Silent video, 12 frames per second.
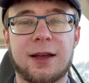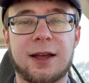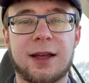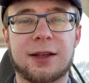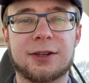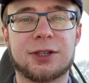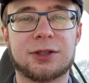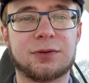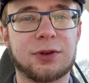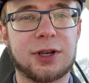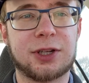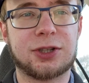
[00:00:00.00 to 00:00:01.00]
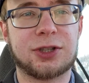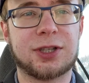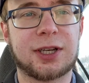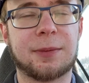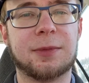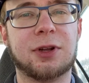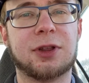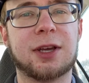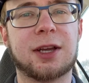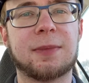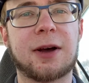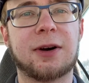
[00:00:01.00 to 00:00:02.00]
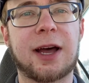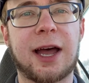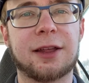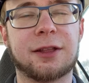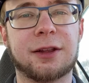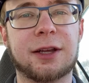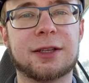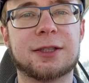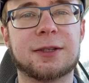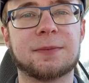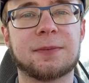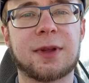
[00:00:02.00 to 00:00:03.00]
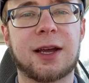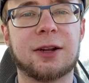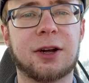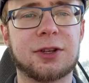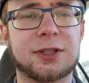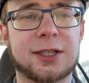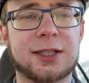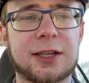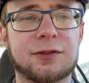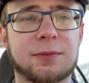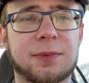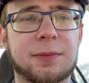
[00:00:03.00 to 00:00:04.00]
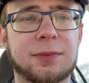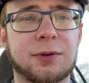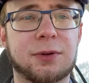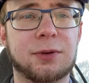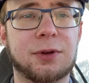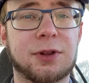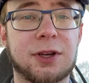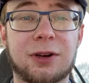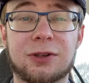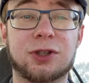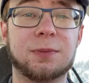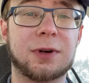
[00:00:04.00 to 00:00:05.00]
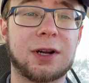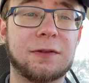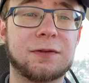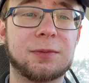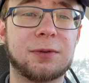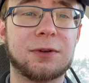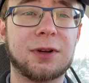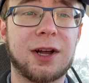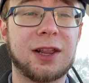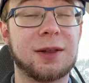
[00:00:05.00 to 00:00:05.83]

And it's just really interesting. I mean, you think about athletes and all the successful people who you think are super comfortable.